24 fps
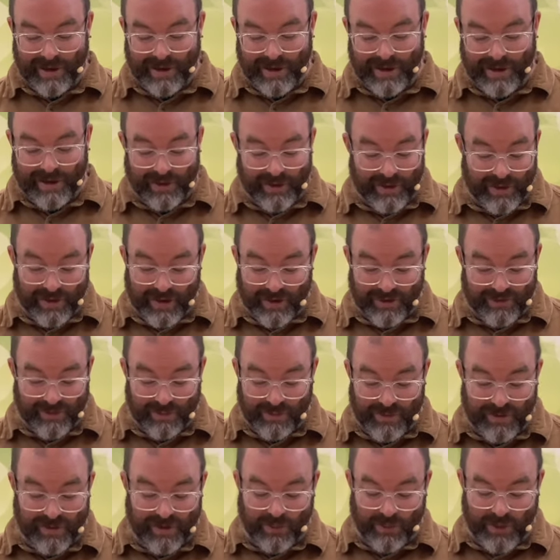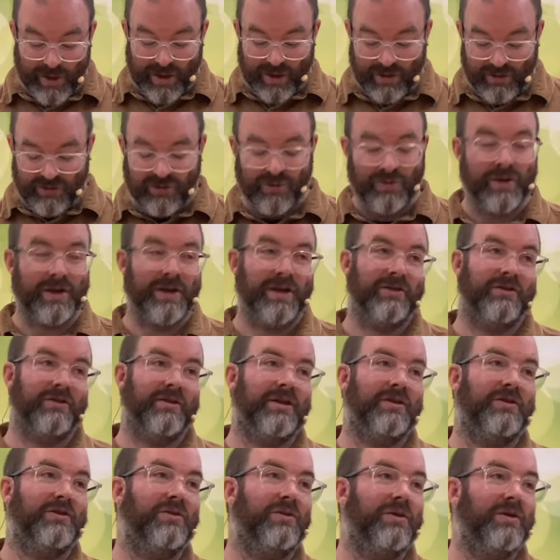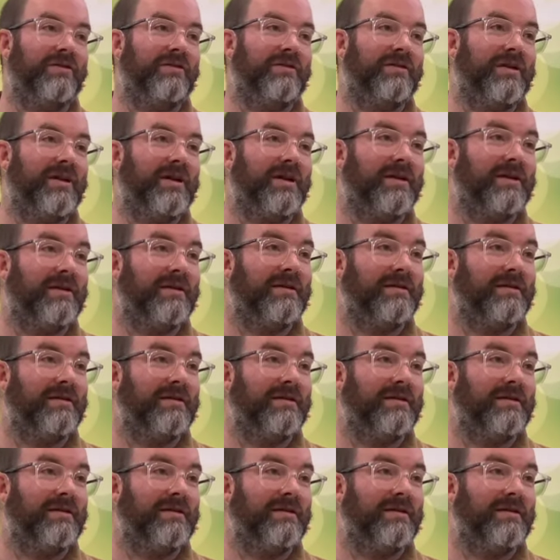And I think that's something that we can so easily do, isn't it?